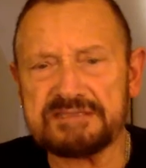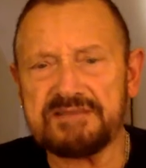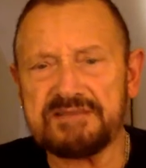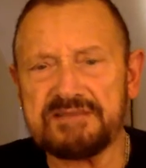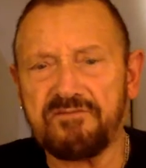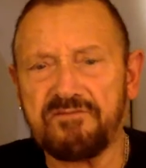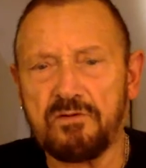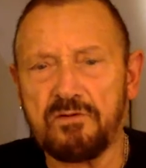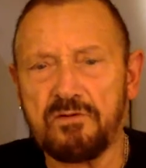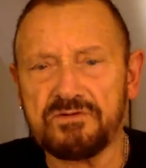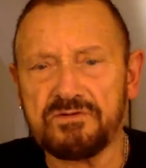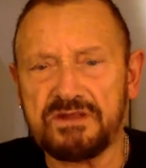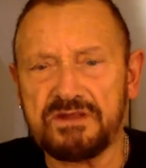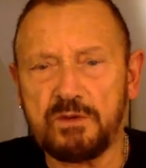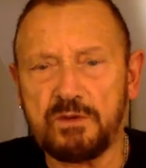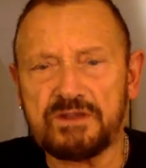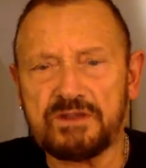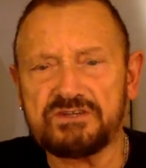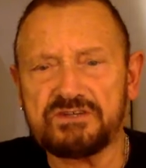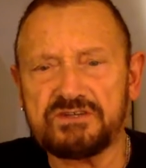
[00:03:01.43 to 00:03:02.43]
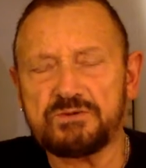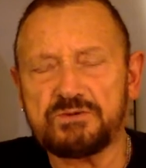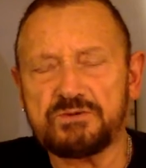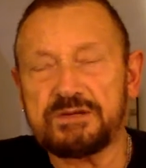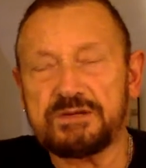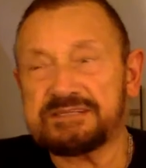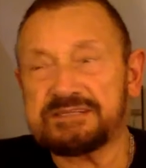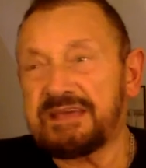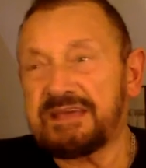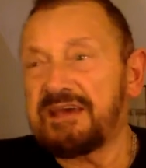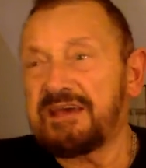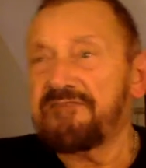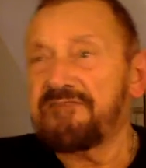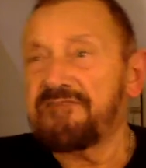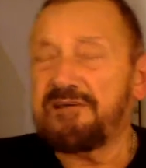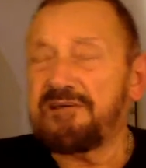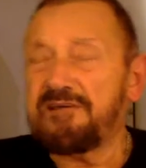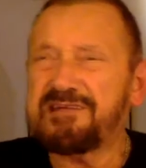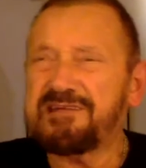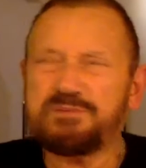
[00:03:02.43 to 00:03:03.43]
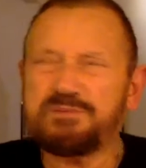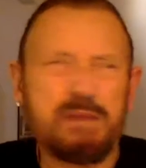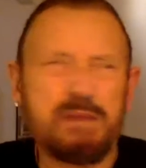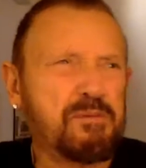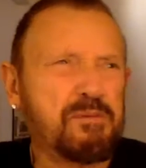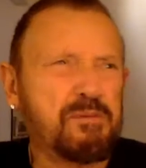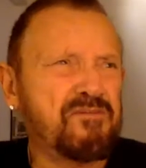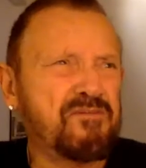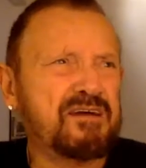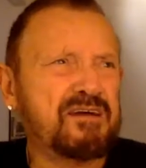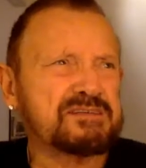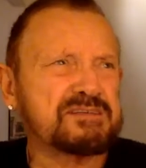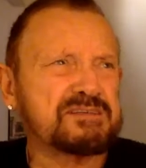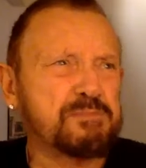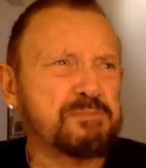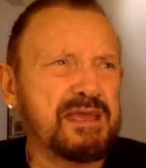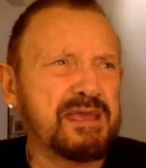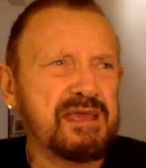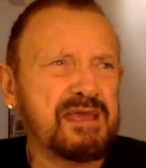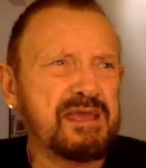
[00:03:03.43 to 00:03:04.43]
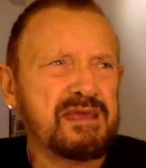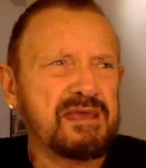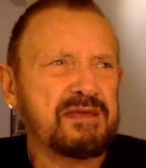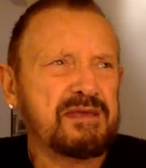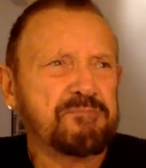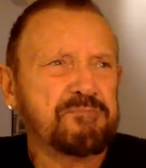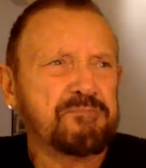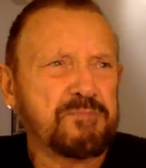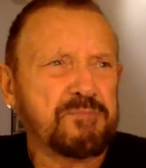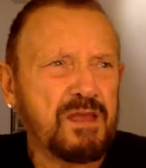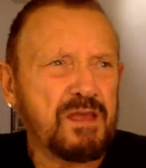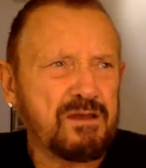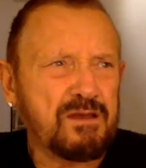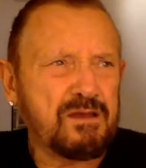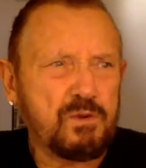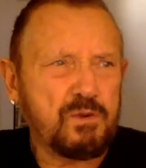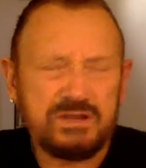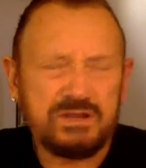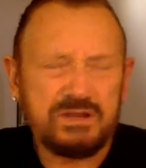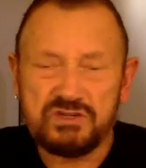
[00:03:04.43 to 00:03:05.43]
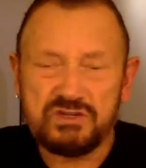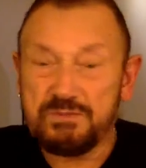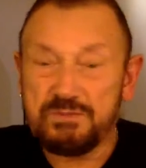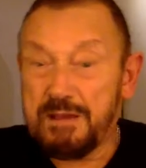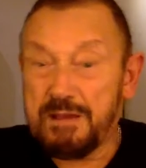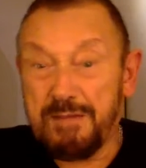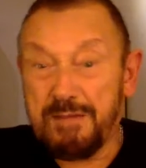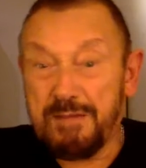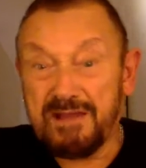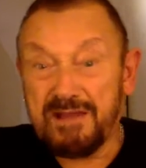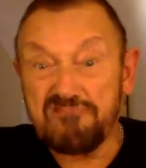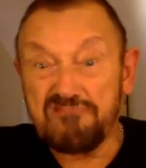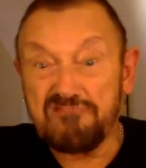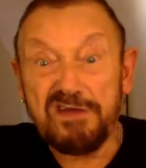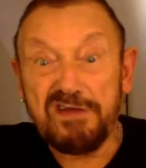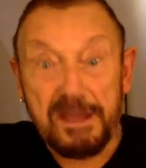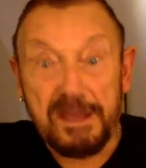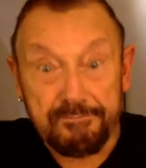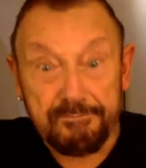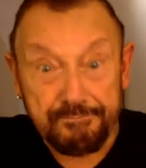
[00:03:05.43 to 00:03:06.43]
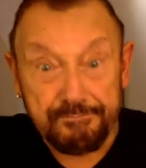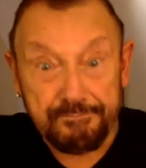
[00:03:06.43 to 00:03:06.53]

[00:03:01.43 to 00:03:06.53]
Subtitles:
if you've got any questions to ask. Various people have asked me questions about my career.